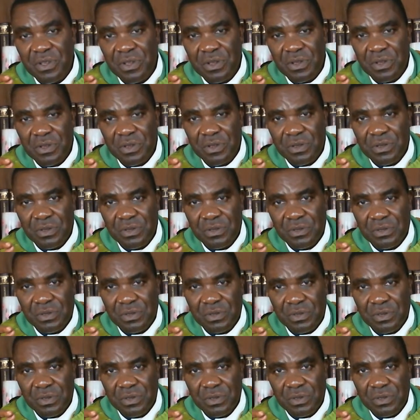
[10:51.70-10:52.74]

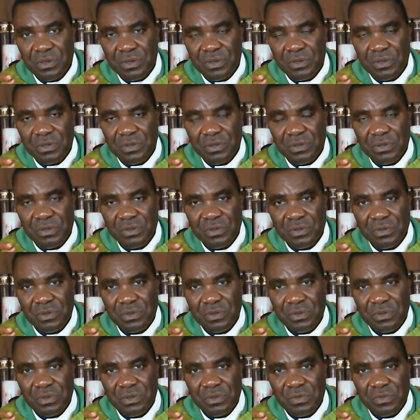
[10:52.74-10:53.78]

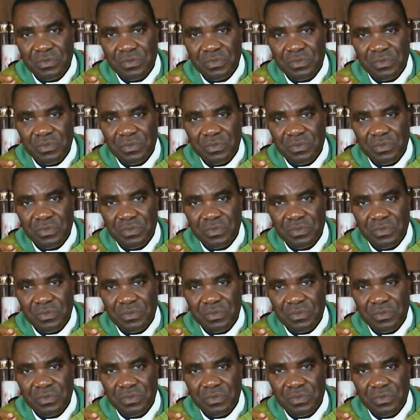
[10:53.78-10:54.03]
Nobody speaks.